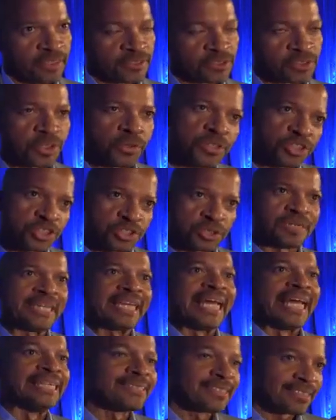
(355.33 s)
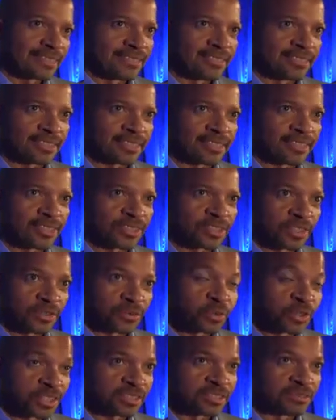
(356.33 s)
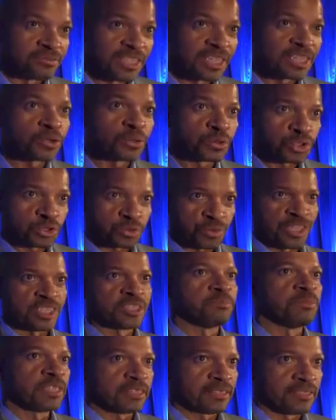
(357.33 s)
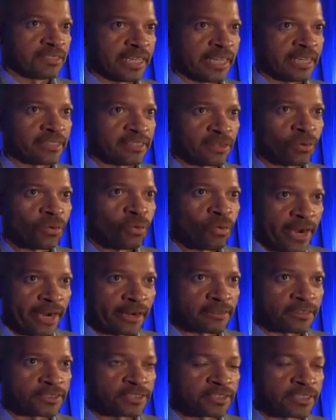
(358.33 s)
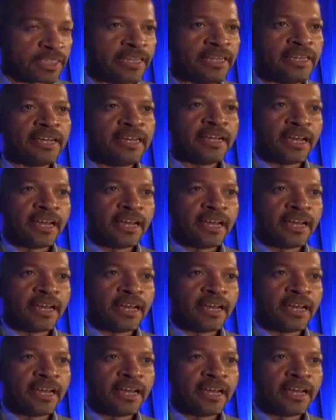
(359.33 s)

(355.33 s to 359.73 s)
There's only certain instances in which the vehicle transmits data wirelessly.